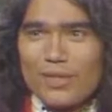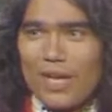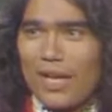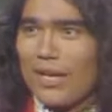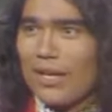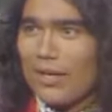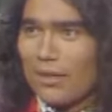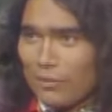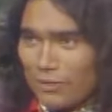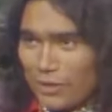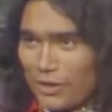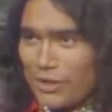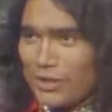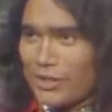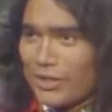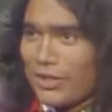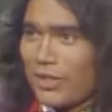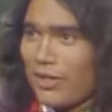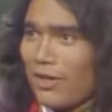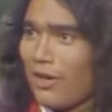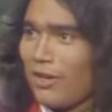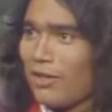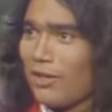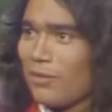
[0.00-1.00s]
you know, we used to
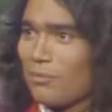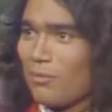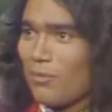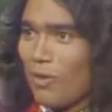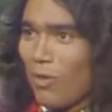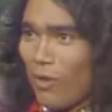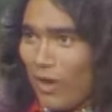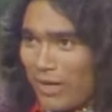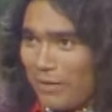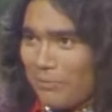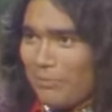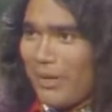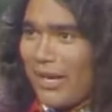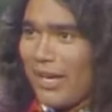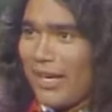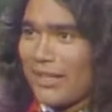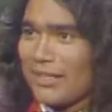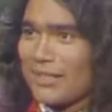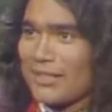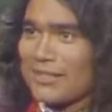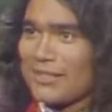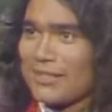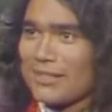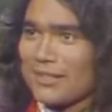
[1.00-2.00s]
call them
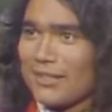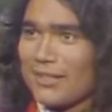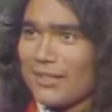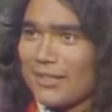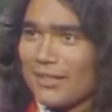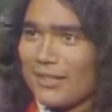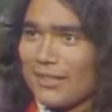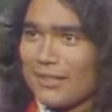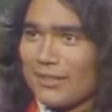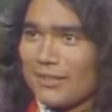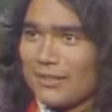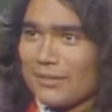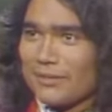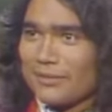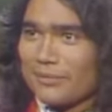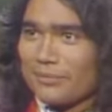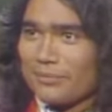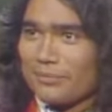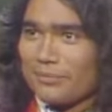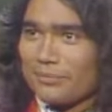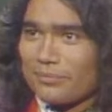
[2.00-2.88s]
whitebacks. Um,